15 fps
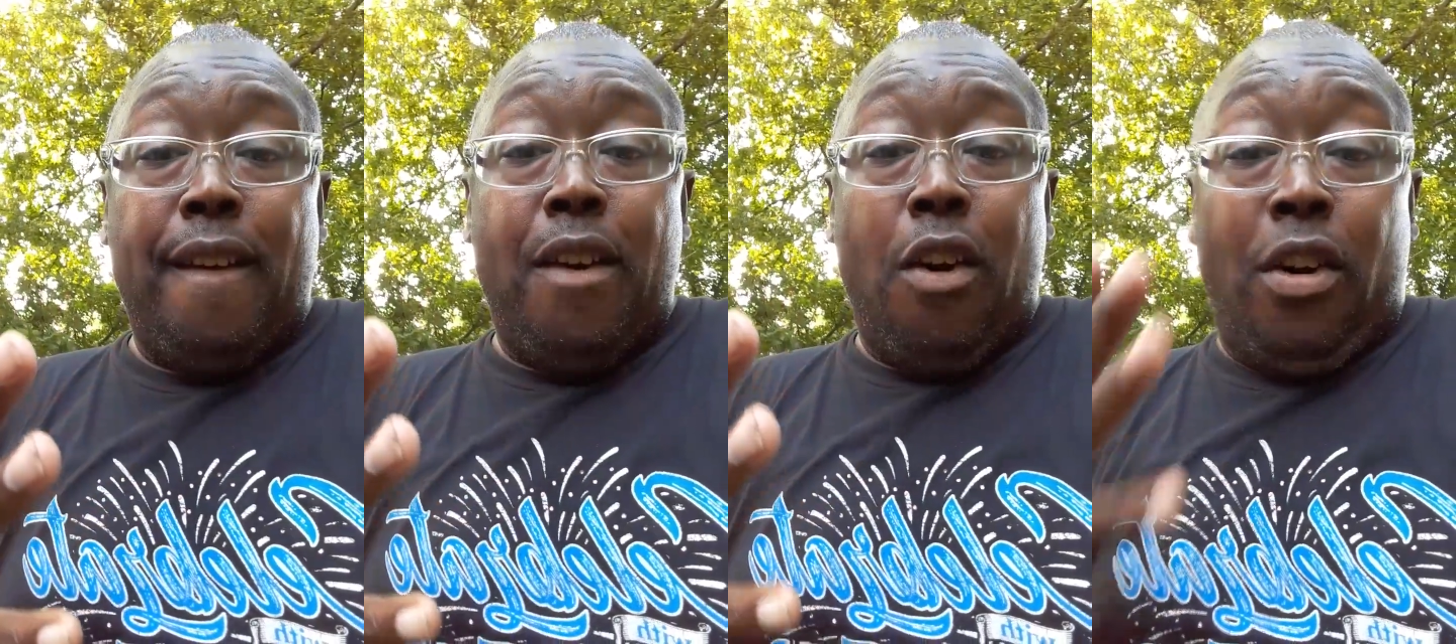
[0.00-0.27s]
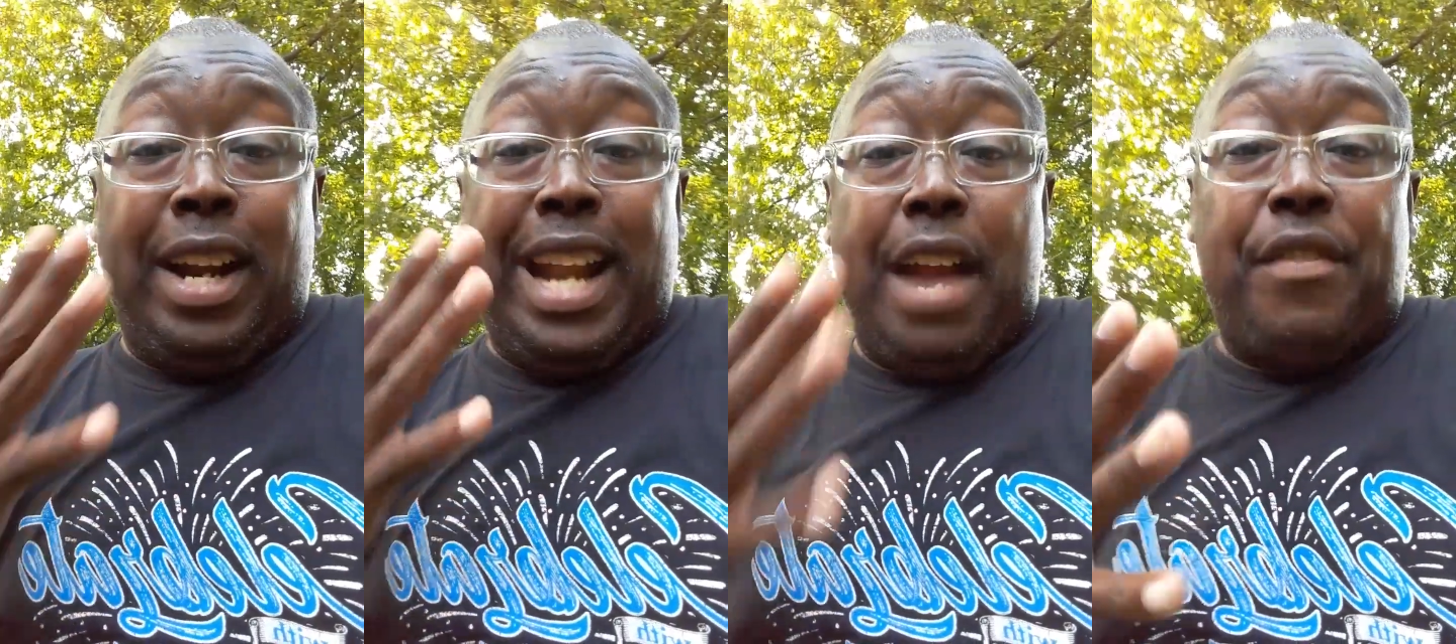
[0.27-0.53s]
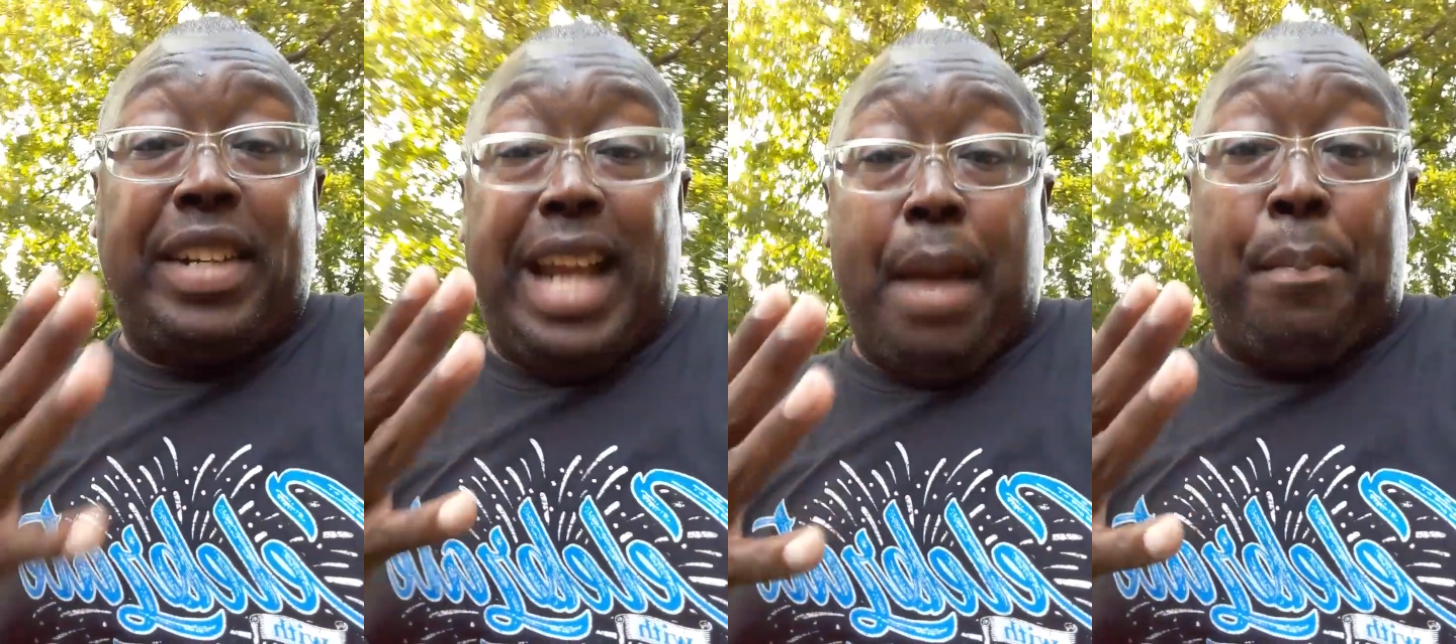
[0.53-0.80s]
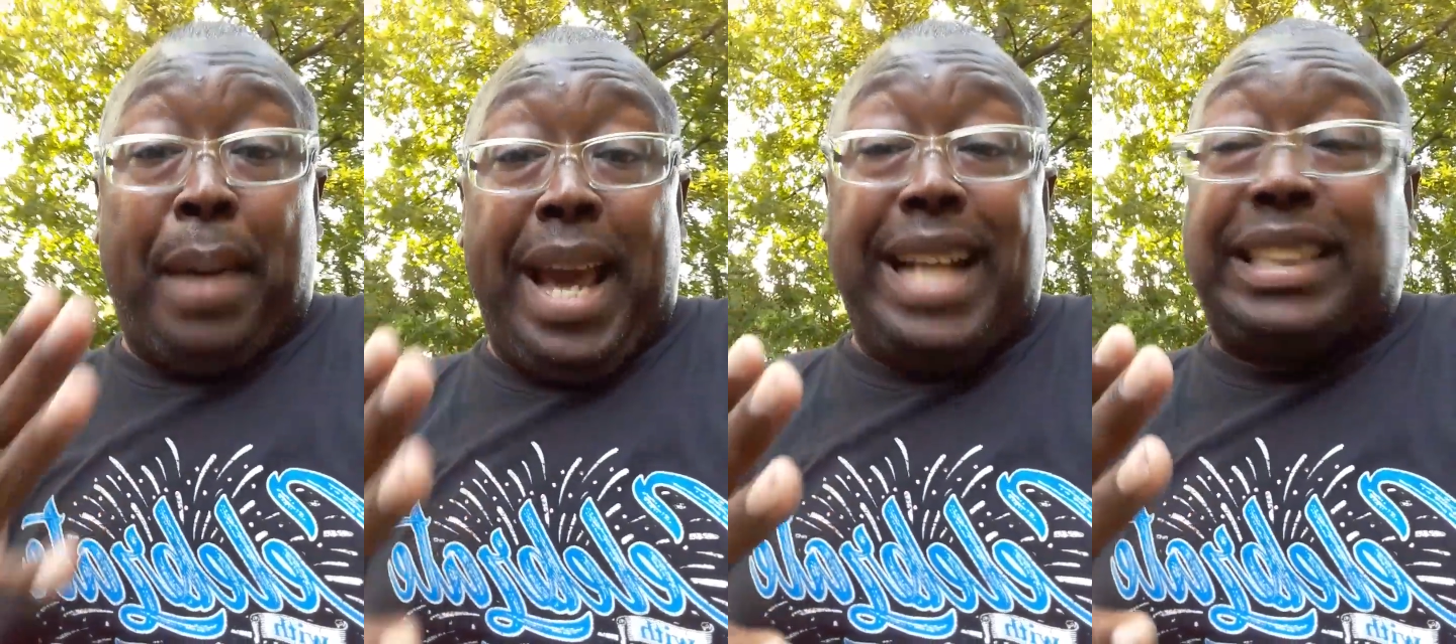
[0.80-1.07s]
an everyday
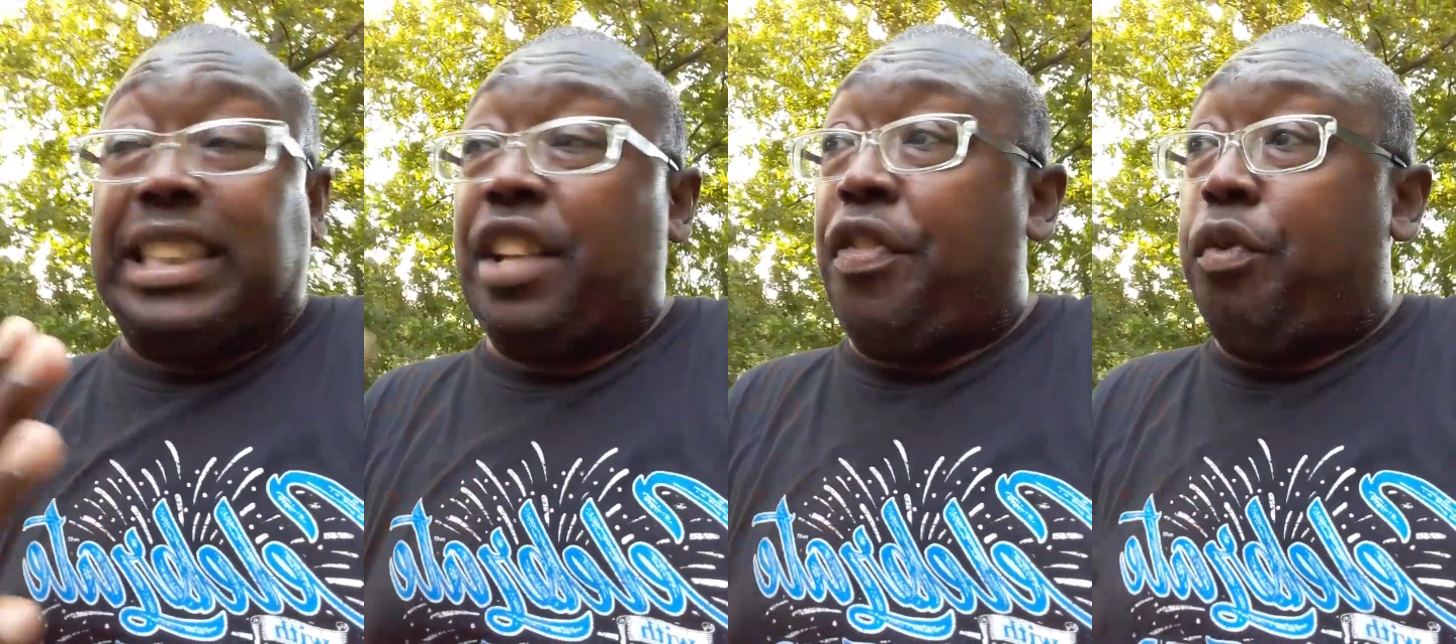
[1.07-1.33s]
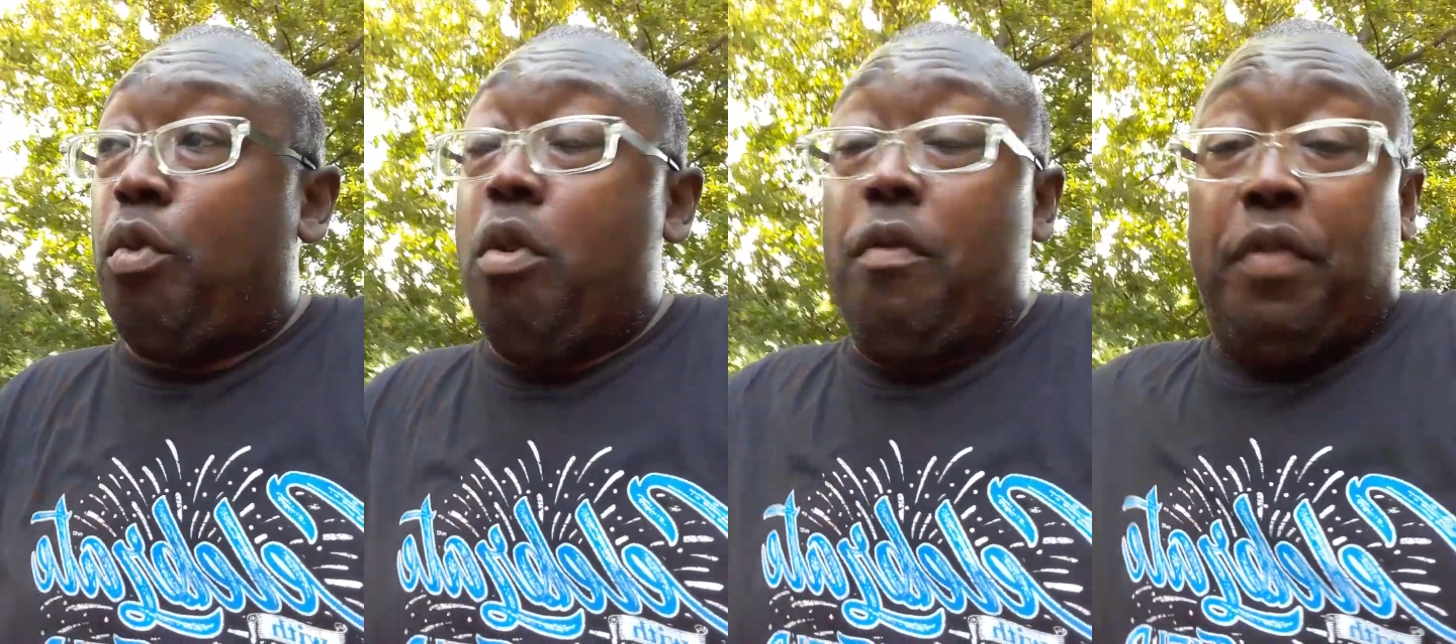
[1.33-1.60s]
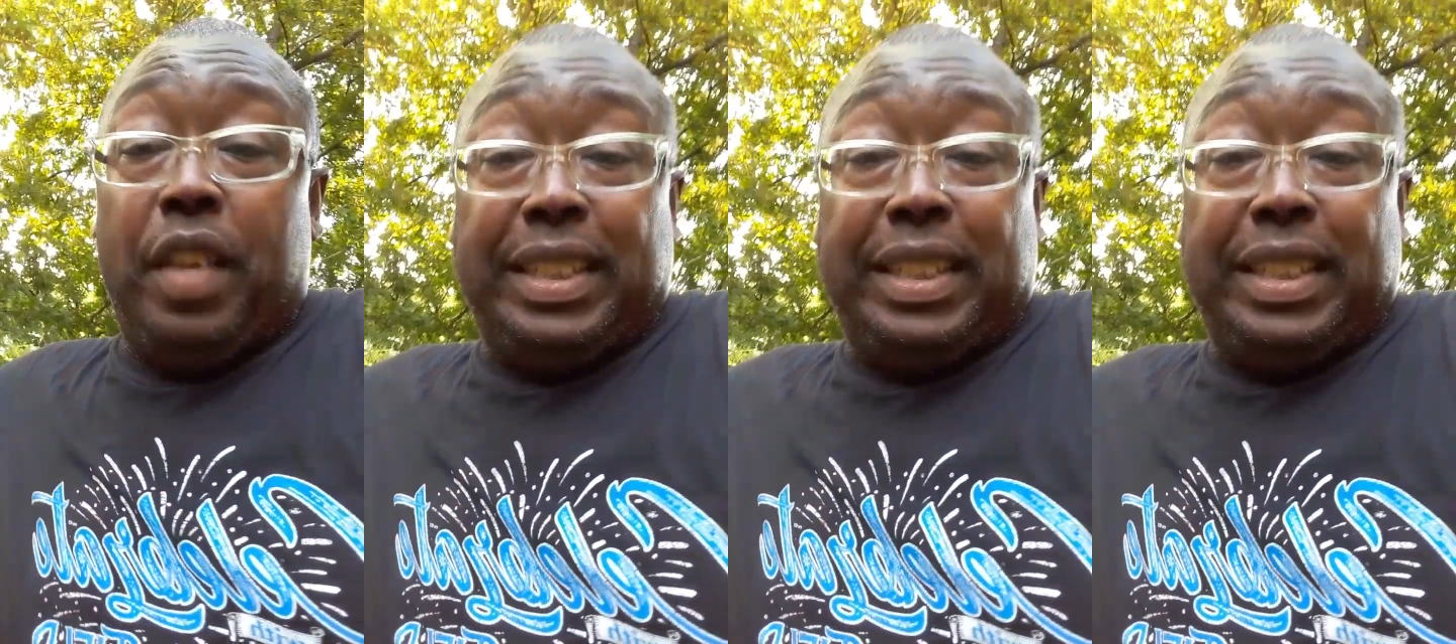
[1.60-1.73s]
basis through